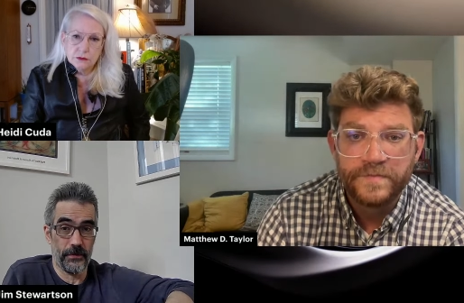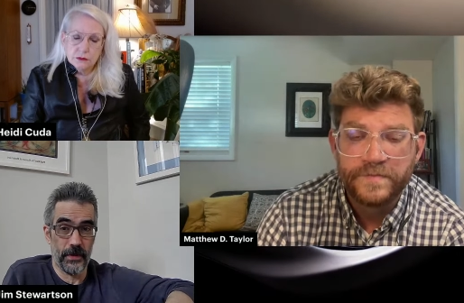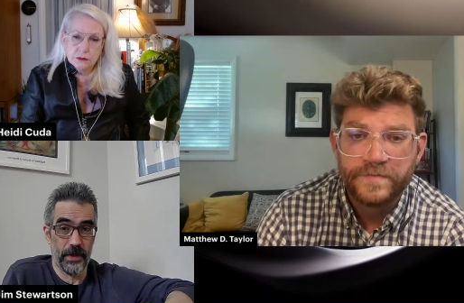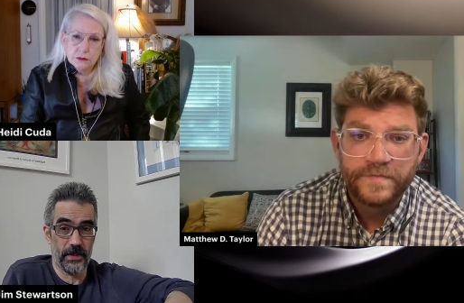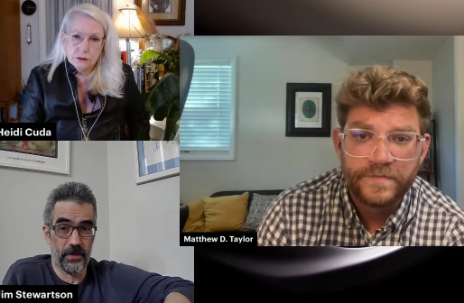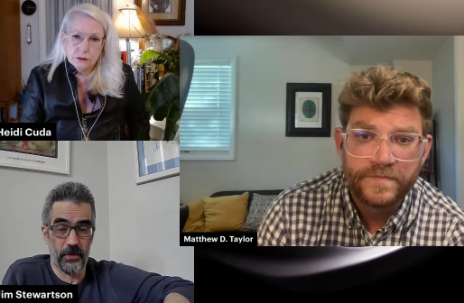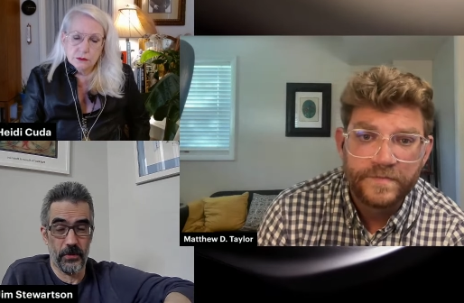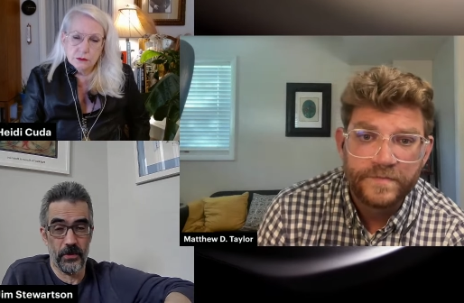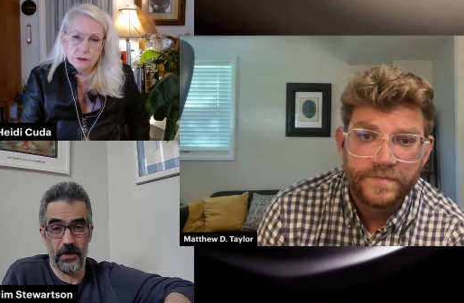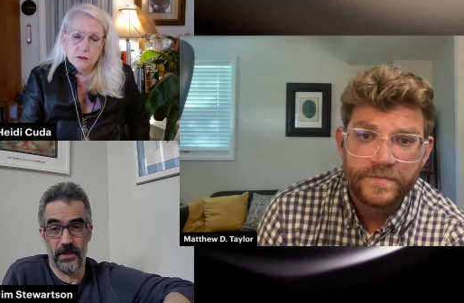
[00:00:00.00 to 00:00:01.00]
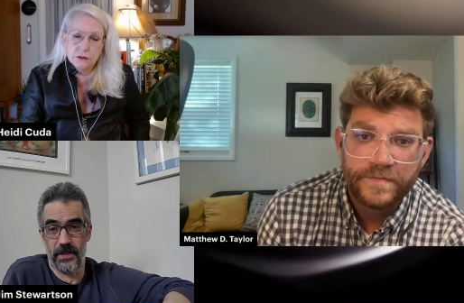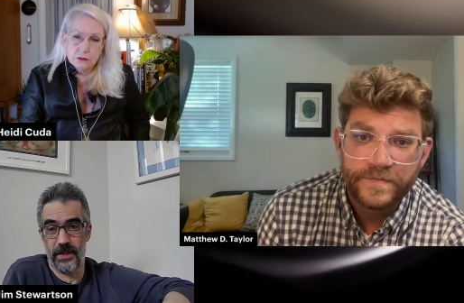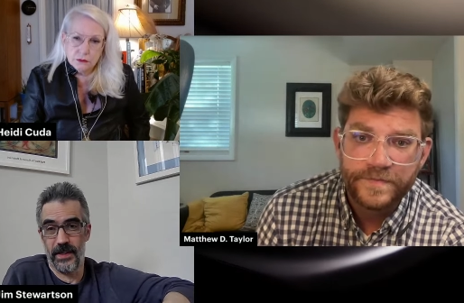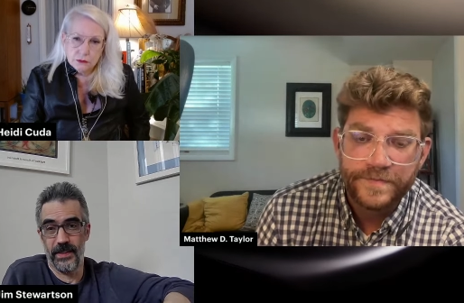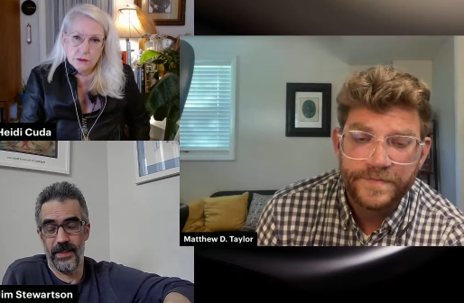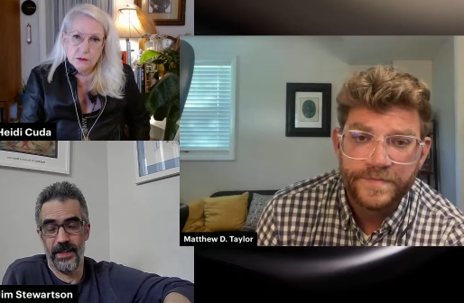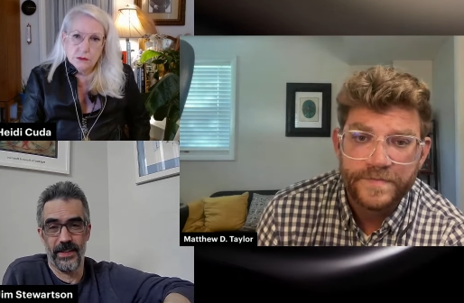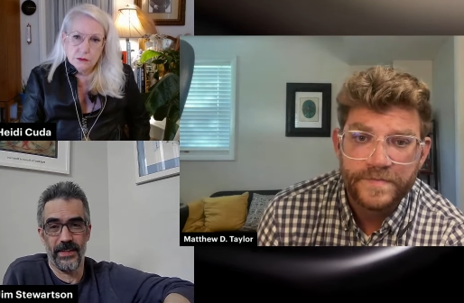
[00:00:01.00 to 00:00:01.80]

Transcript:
Speaker 1: Flynn's tours, and